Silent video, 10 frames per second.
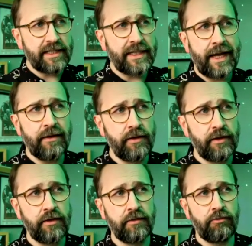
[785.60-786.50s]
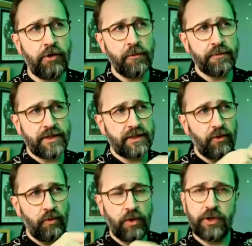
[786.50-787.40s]
together ropes
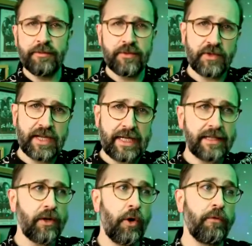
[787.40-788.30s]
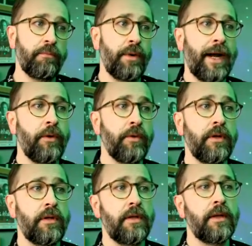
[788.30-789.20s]
or worms or snakes of
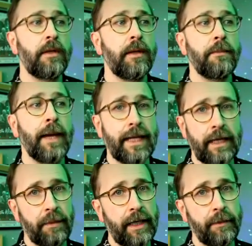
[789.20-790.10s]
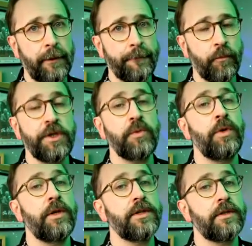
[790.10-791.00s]
brown packing paper, which
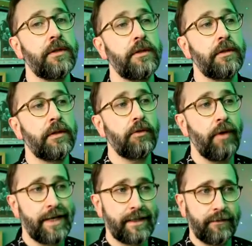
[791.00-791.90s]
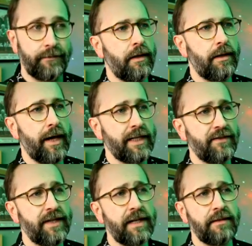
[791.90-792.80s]
works great. As I've
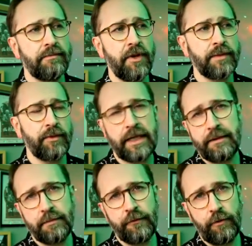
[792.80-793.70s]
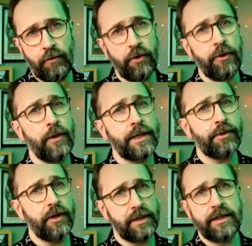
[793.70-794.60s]
said multiple times before, we're always
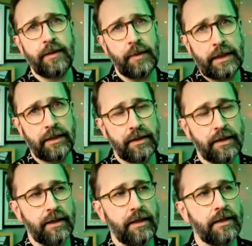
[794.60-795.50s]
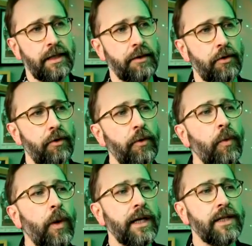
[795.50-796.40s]
prototyping, so there are
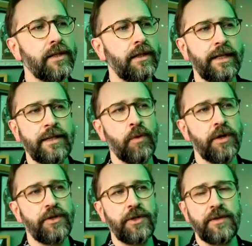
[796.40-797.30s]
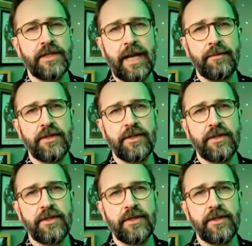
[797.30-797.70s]
always at least 1 or 2 steps